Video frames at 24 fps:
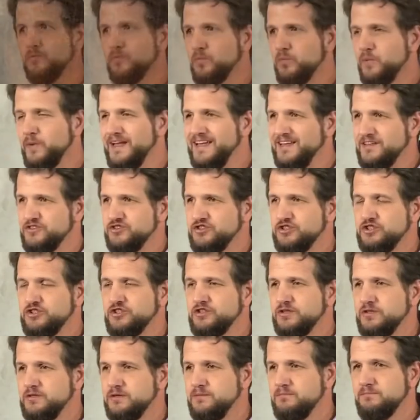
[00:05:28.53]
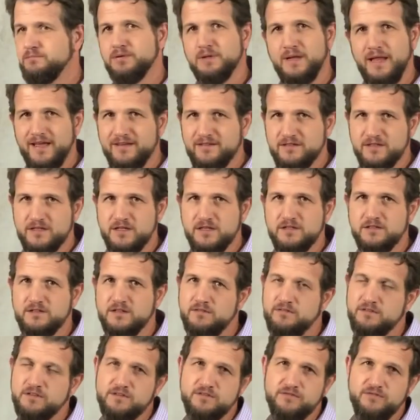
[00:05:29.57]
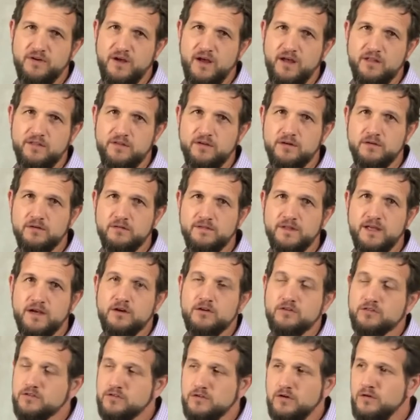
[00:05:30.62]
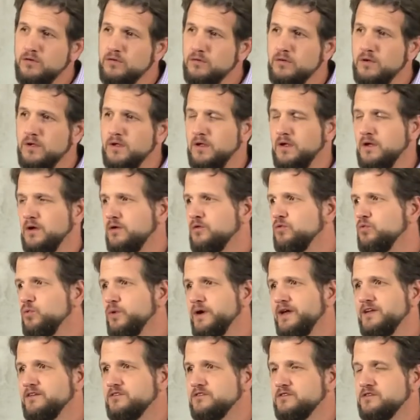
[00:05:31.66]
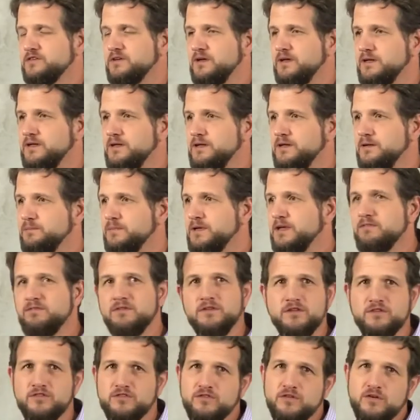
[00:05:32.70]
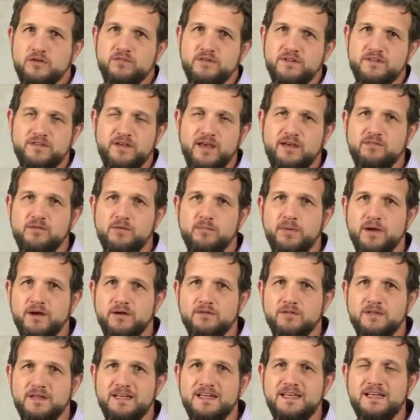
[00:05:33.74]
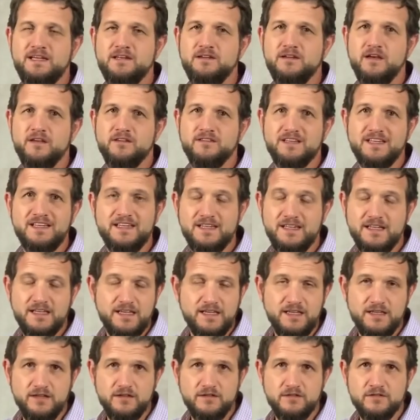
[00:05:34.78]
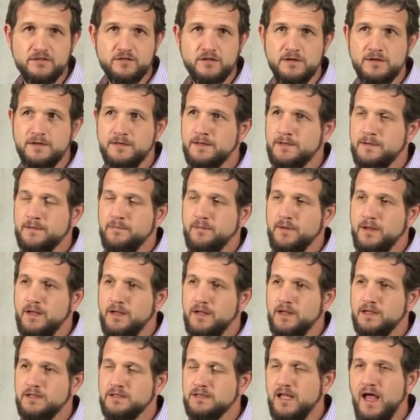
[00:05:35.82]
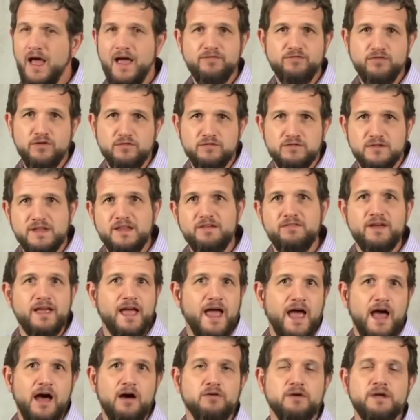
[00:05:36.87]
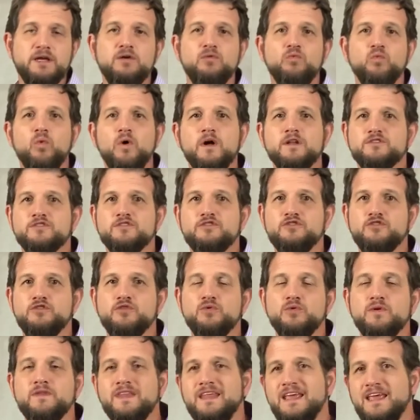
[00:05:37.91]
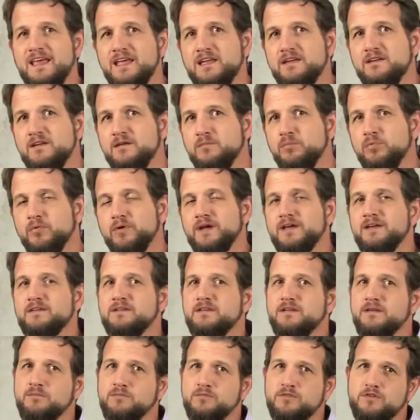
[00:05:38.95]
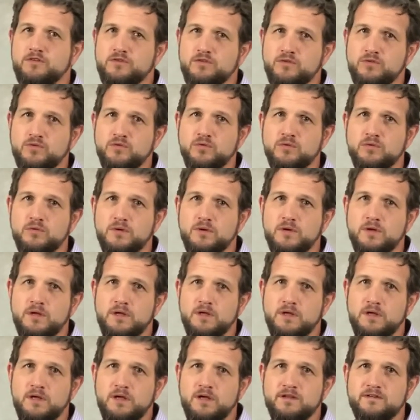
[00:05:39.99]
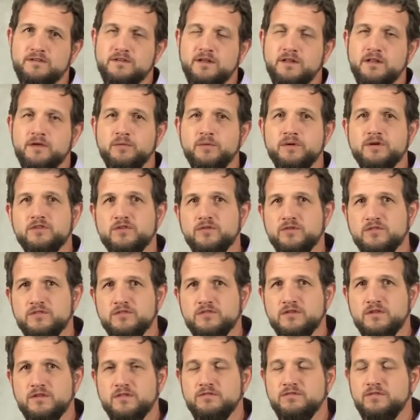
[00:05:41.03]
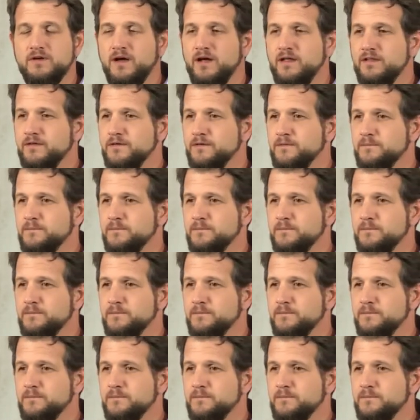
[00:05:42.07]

rich blessings of his father that are so rich, even the servants have it better than he does in his life of living how he wants to, and the end it brings him to until he returns to the Father.